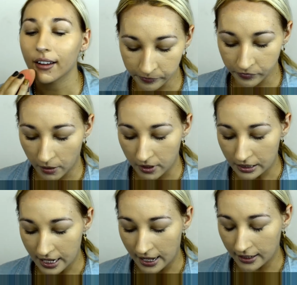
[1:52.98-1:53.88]
I'm going to
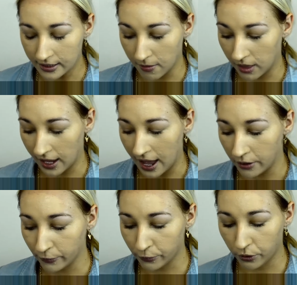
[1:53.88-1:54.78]
take some of the
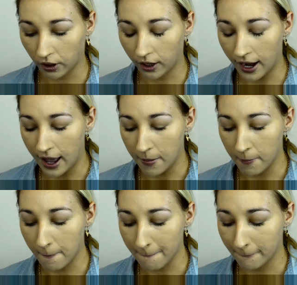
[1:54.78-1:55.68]
N4 and
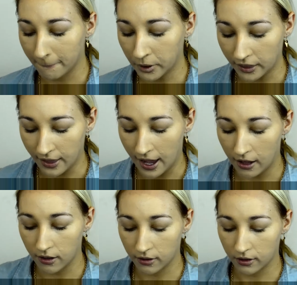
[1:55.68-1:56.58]
put
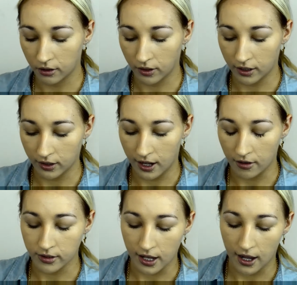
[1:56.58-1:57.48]
that around the
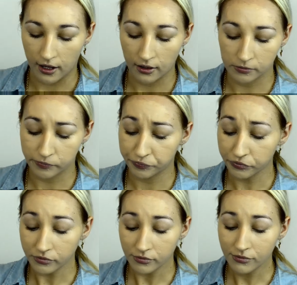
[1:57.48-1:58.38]
outside.
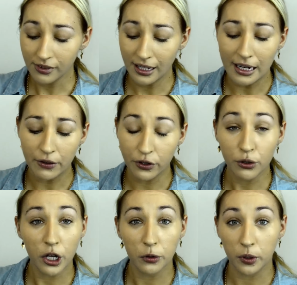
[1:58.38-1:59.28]
If you
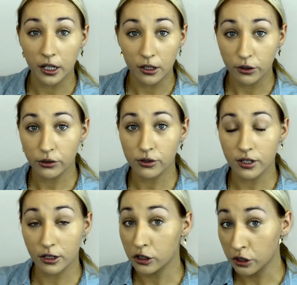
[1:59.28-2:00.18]
don't want to
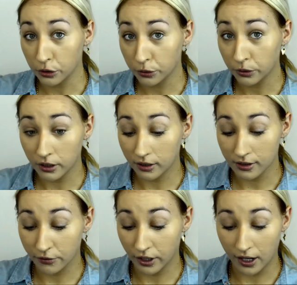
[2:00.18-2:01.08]
use two
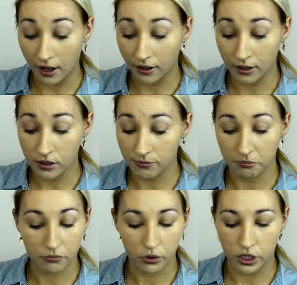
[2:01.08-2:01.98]
different colors,
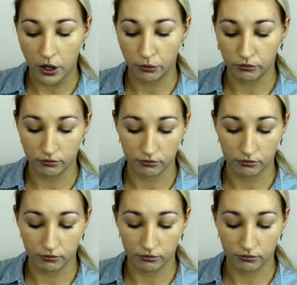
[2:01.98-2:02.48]
don't.